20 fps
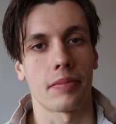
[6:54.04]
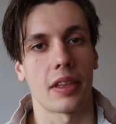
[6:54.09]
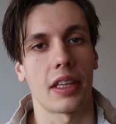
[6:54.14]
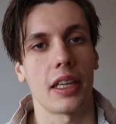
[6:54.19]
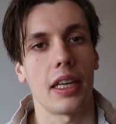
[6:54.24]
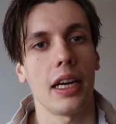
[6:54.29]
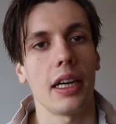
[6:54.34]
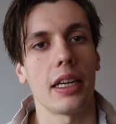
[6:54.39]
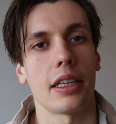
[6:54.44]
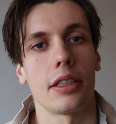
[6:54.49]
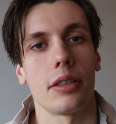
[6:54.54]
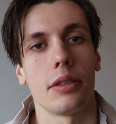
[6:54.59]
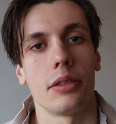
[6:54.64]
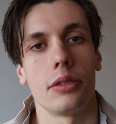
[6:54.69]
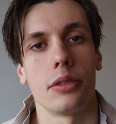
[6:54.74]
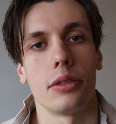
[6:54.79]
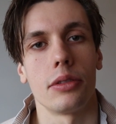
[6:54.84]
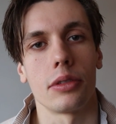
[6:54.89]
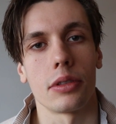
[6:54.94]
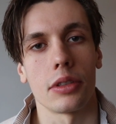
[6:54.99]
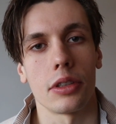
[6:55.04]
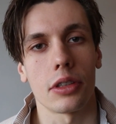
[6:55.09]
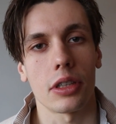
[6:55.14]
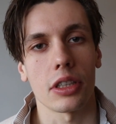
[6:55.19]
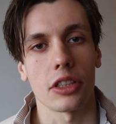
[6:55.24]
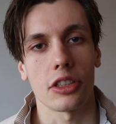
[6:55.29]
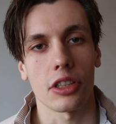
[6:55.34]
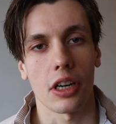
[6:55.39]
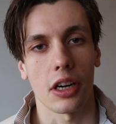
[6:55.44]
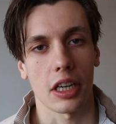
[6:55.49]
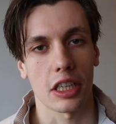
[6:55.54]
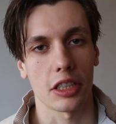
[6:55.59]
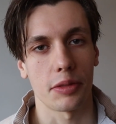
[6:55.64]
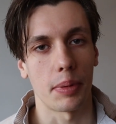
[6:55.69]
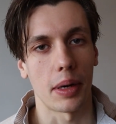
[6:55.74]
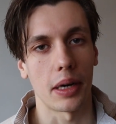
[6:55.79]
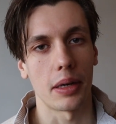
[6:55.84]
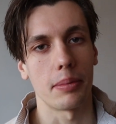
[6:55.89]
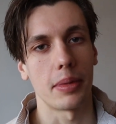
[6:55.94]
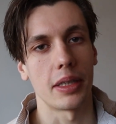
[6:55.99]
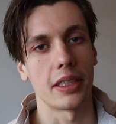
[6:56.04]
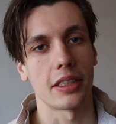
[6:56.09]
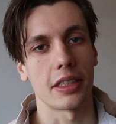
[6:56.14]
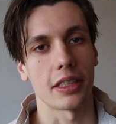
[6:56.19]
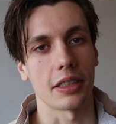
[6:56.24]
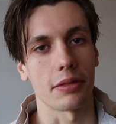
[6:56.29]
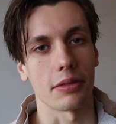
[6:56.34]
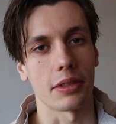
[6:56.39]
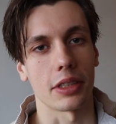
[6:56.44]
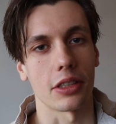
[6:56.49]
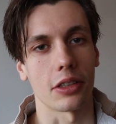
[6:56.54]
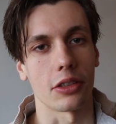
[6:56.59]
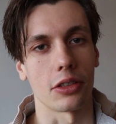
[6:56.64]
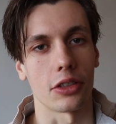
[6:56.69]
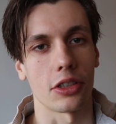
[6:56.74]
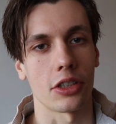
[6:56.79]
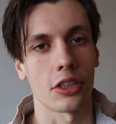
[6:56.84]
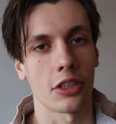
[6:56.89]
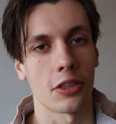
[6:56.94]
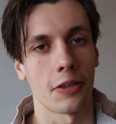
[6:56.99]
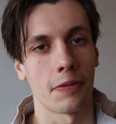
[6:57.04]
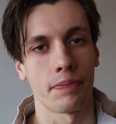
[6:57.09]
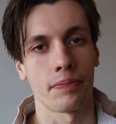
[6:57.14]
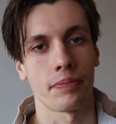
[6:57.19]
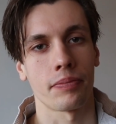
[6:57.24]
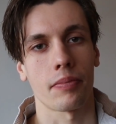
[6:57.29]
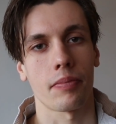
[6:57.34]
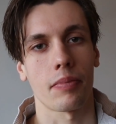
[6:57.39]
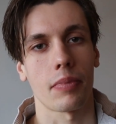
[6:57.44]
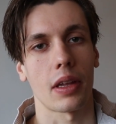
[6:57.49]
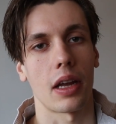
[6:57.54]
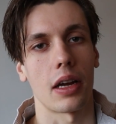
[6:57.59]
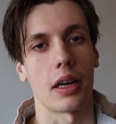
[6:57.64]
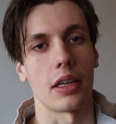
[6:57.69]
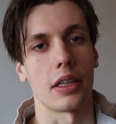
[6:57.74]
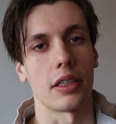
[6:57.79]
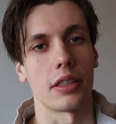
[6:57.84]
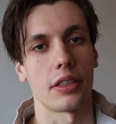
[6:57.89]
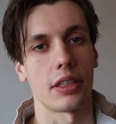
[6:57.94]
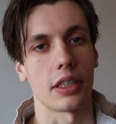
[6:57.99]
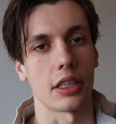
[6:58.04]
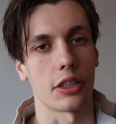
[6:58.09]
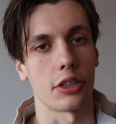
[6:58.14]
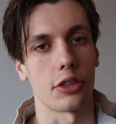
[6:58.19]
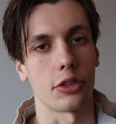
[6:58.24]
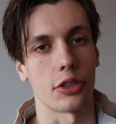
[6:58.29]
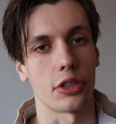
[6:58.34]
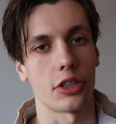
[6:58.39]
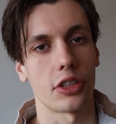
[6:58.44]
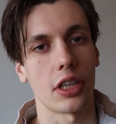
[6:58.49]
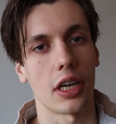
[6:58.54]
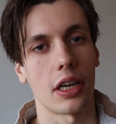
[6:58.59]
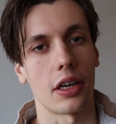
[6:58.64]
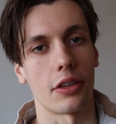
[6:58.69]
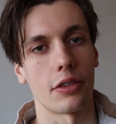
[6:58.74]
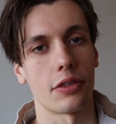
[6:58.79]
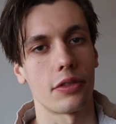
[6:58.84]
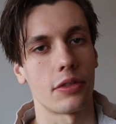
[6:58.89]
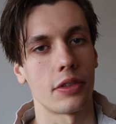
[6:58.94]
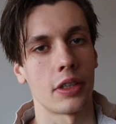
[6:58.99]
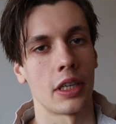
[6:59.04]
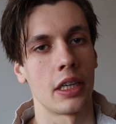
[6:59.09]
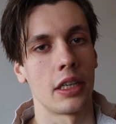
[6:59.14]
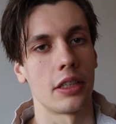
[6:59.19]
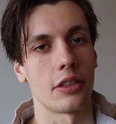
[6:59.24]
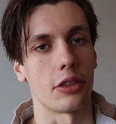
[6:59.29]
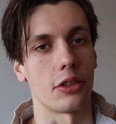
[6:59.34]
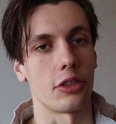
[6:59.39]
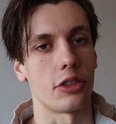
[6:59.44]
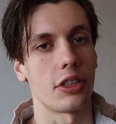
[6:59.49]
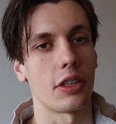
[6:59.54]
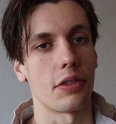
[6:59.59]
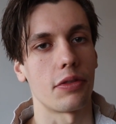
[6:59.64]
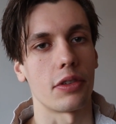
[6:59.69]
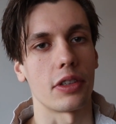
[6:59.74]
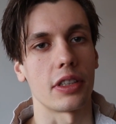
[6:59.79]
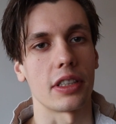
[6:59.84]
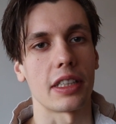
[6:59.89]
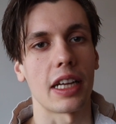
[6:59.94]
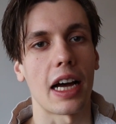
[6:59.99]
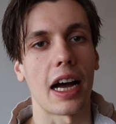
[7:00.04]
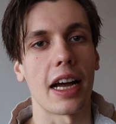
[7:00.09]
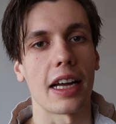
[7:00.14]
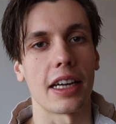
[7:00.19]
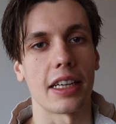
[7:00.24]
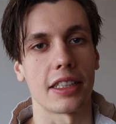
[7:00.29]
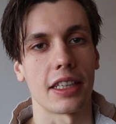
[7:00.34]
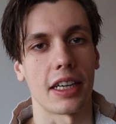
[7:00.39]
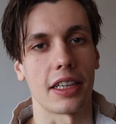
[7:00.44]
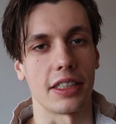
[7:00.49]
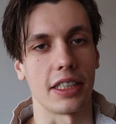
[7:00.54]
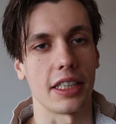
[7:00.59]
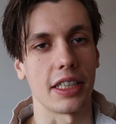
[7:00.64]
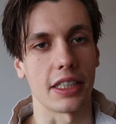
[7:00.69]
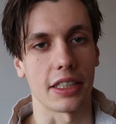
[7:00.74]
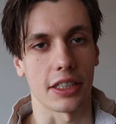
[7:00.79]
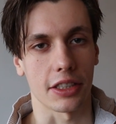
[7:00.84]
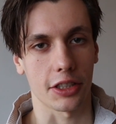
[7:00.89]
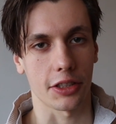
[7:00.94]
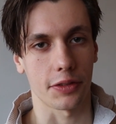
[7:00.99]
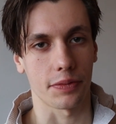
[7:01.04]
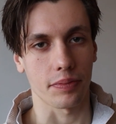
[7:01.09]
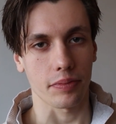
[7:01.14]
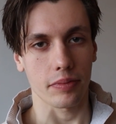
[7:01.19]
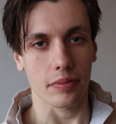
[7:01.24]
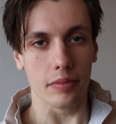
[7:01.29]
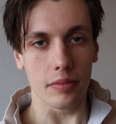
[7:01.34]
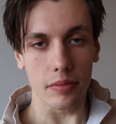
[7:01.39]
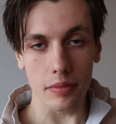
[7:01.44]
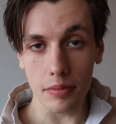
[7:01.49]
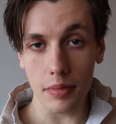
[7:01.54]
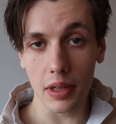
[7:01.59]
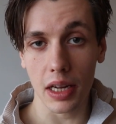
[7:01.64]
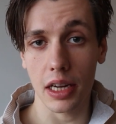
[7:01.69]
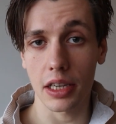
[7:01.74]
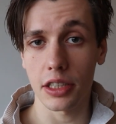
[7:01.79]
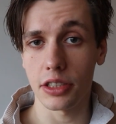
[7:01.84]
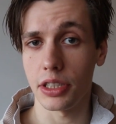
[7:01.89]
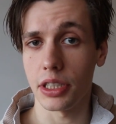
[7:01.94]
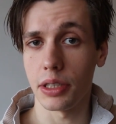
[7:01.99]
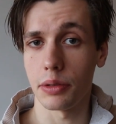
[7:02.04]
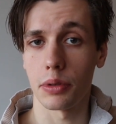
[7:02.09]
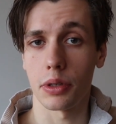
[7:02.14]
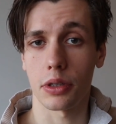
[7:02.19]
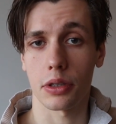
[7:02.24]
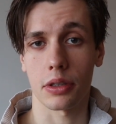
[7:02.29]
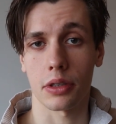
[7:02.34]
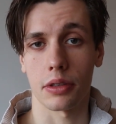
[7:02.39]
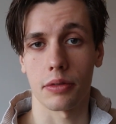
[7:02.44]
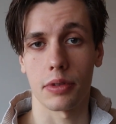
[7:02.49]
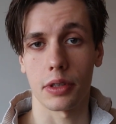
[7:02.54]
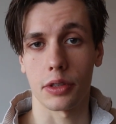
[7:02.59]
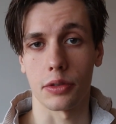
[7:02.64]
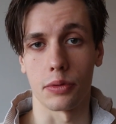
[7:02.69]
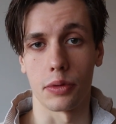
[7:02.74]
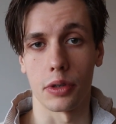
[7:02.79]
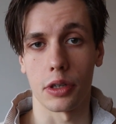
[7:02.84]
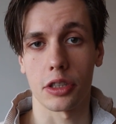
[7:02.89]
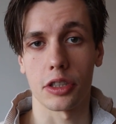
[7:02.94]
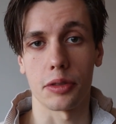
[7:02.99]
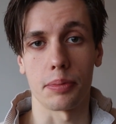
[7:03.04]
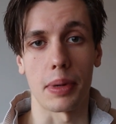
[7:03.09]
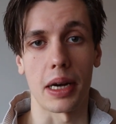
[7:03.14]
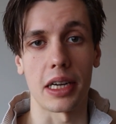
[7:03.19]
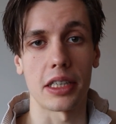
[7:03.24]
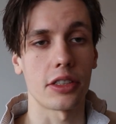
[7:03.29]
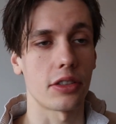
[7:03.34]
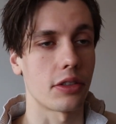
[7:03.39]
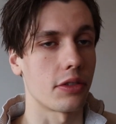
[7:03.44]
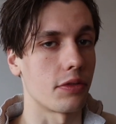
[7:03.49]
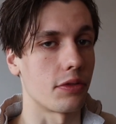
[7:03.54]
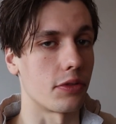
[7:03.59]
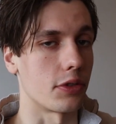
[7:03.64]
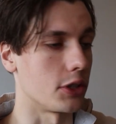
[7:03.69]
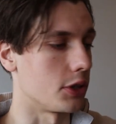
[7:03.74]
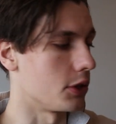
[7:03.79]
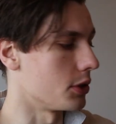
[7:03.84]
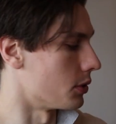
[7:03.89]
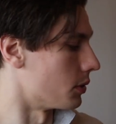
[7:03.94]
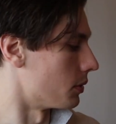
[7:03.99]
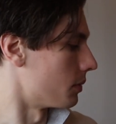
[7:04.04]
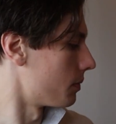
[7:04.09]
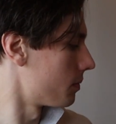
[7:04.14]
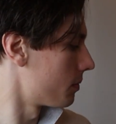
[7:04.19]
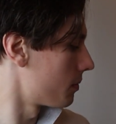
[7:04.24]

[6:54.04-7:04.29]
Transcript: you can start experimenting with those things yourself, those different diet ideas, and see what works best for you.